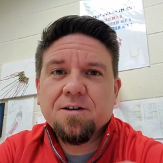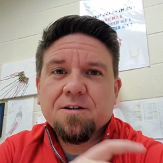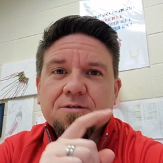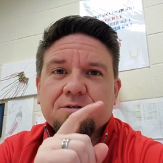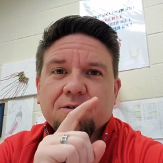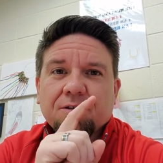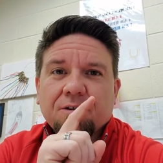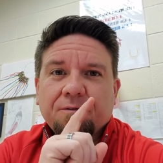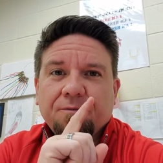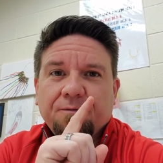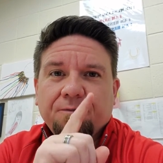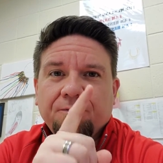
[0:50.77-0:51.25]

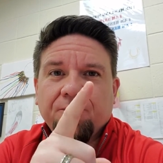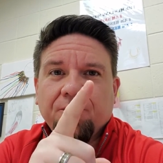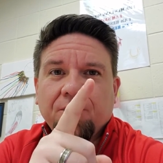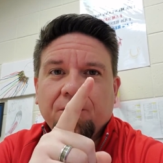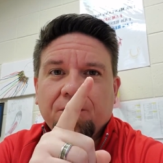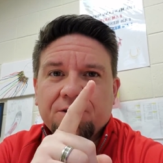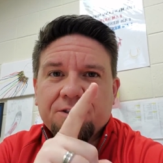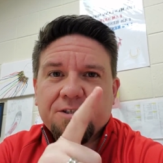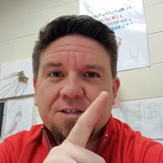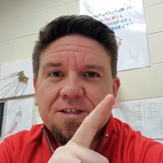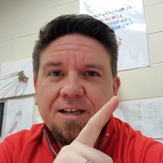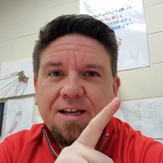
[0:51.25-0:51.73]
So the
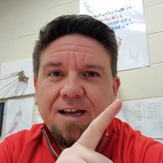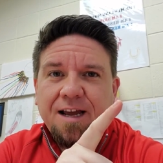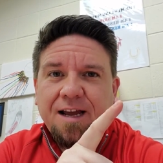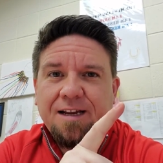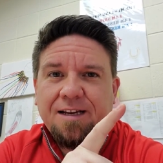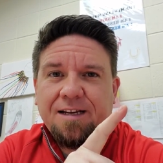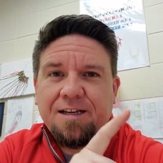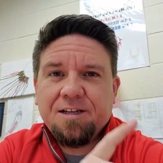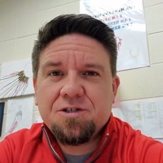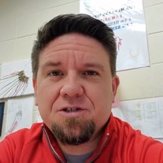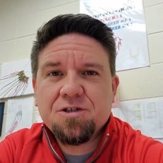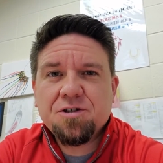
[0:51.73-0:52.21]
first thing I
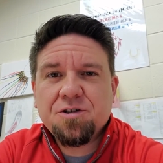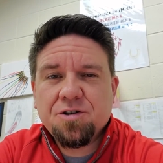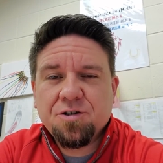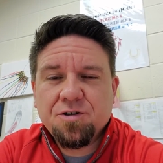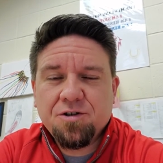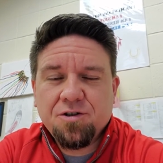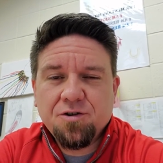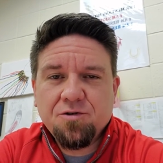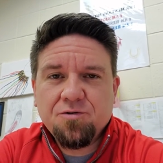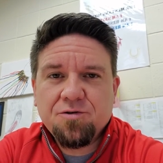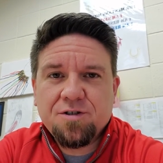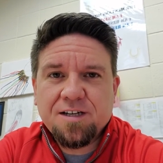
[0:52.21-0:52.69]
need you to
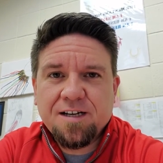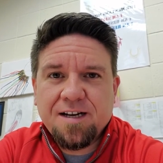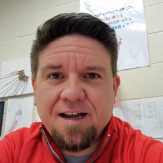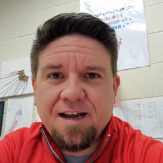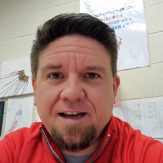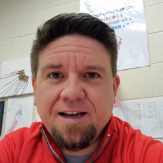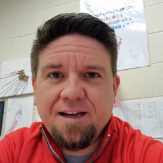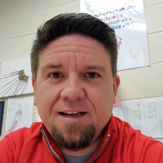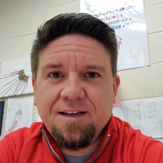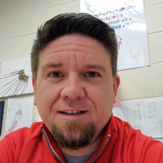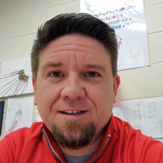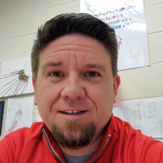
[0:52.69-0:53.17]
do
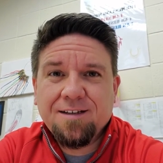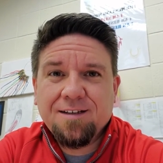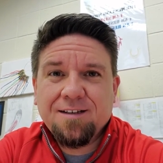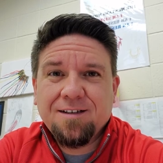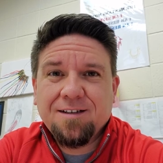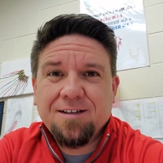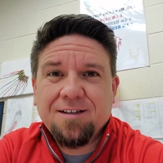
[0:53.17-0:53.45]
today